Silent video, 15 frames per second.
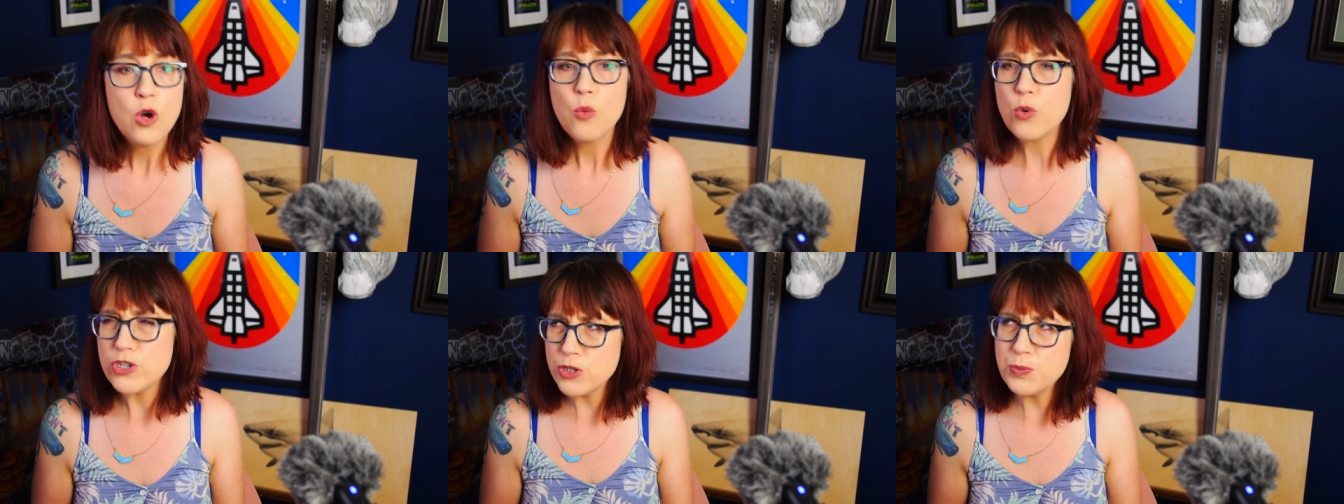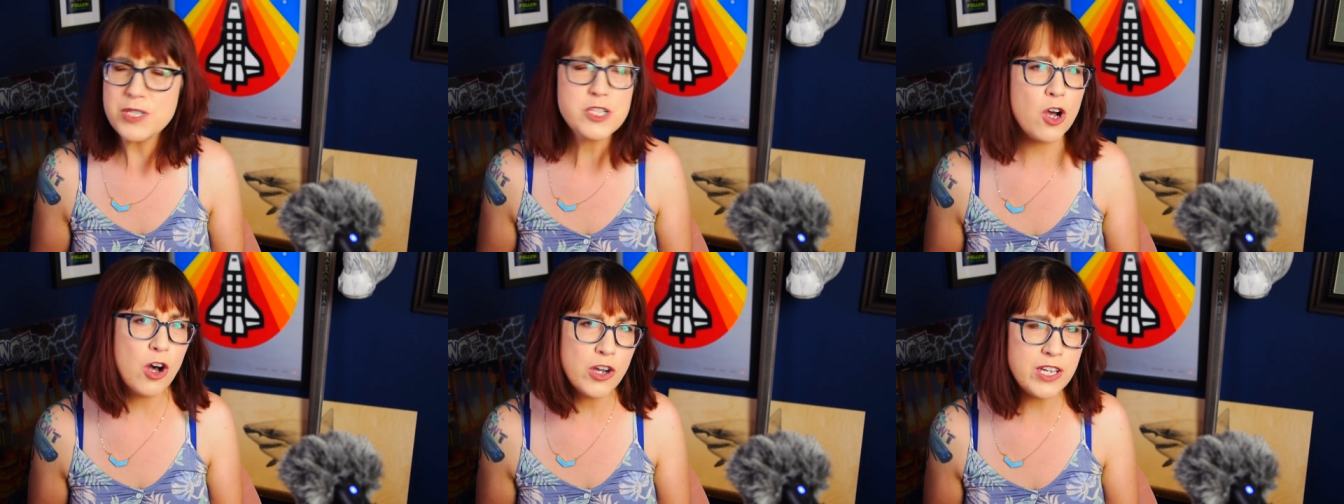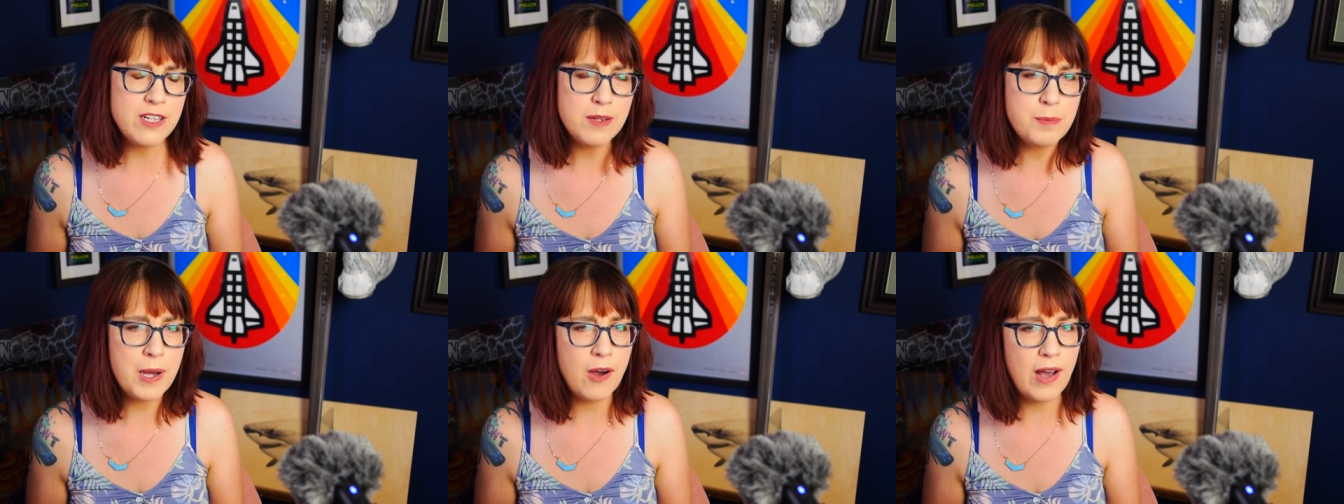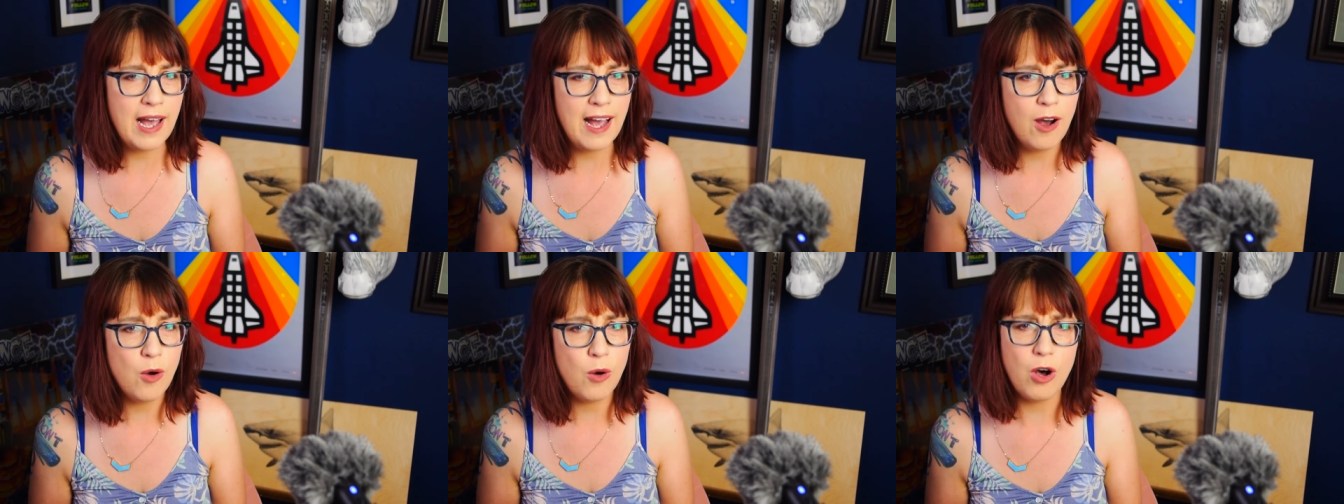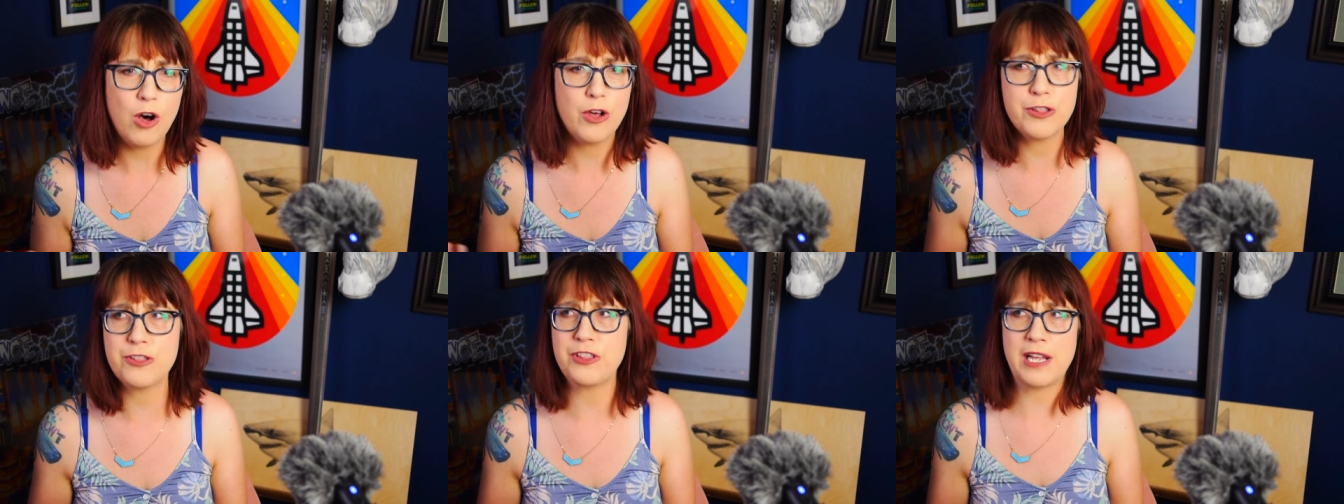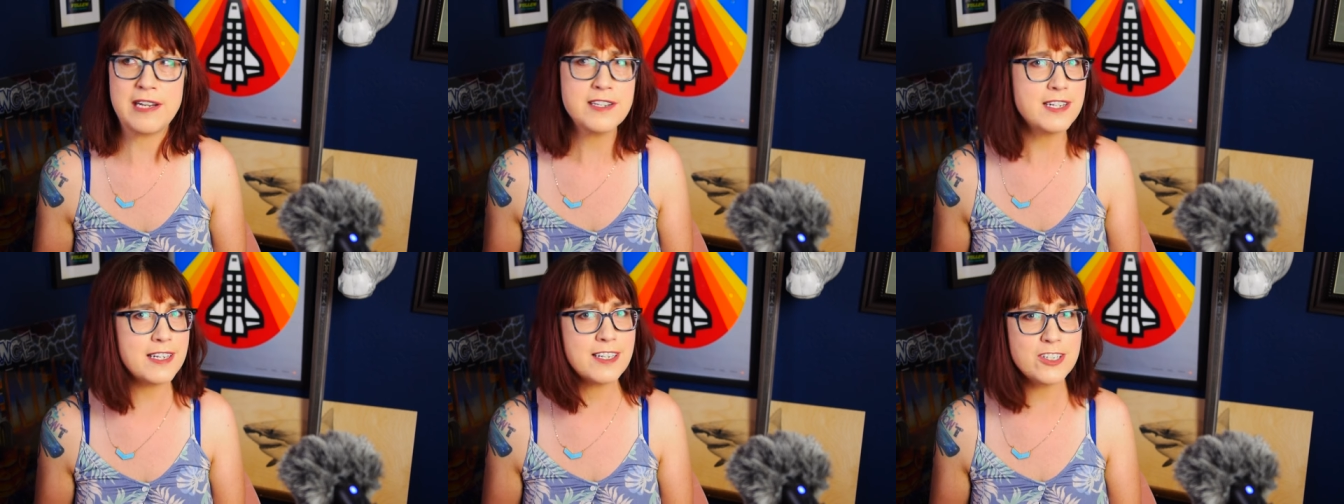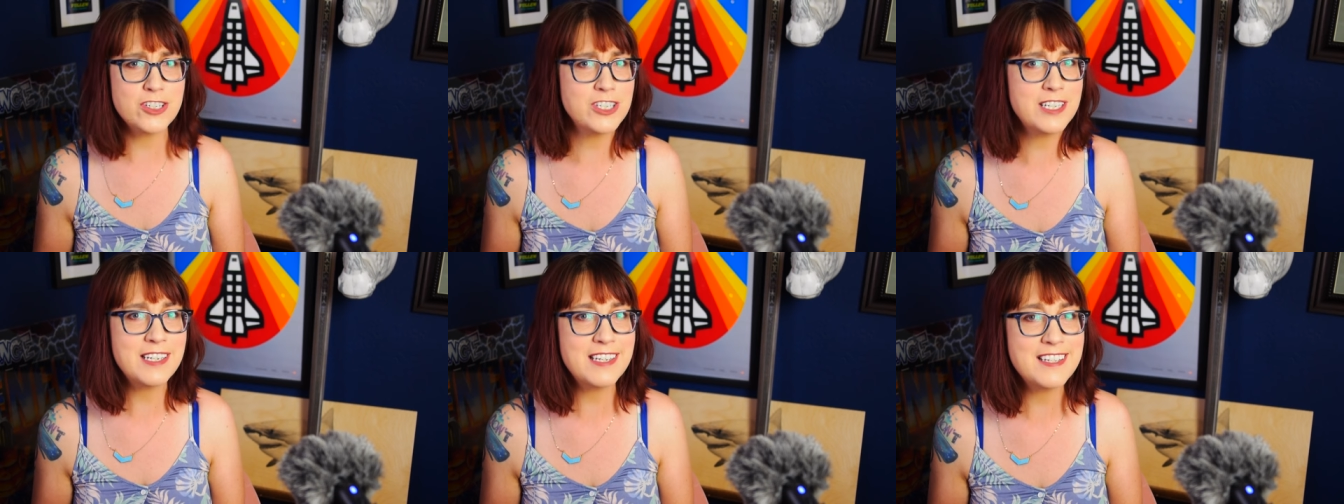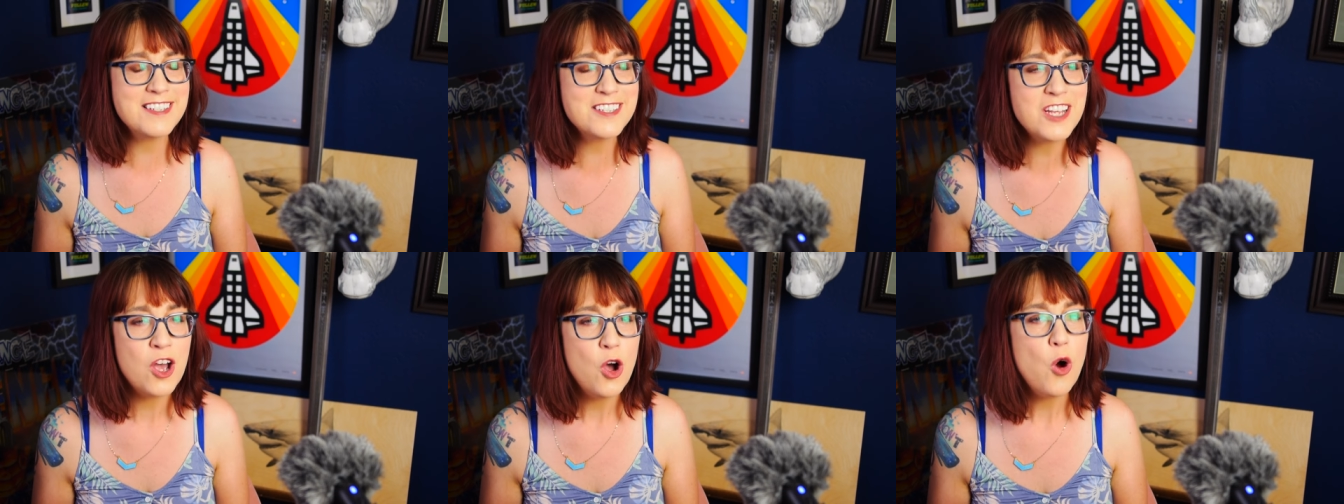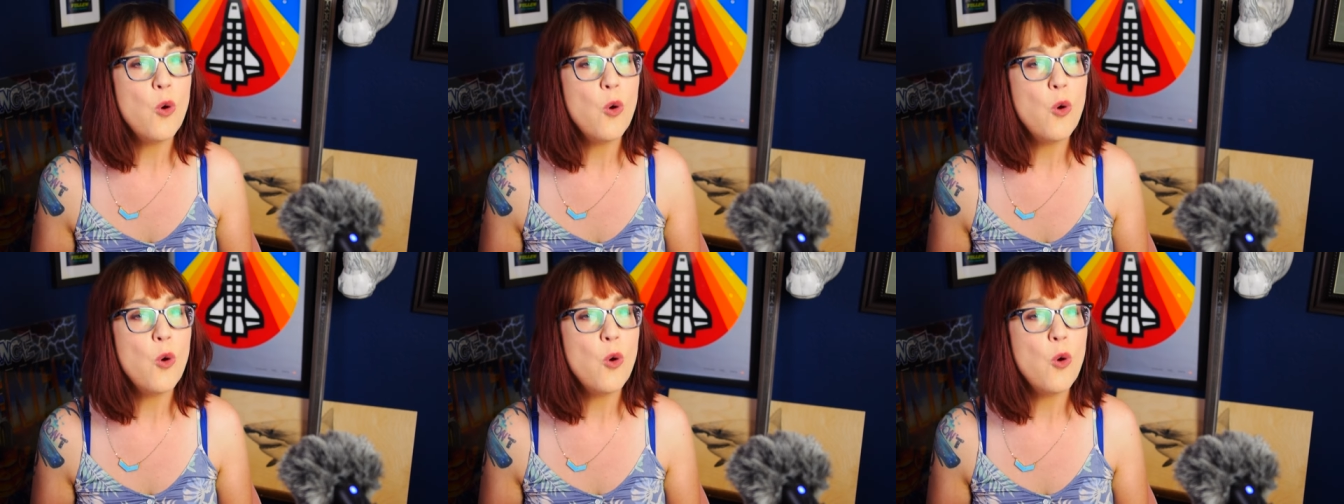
would you be talking about how authentic she is?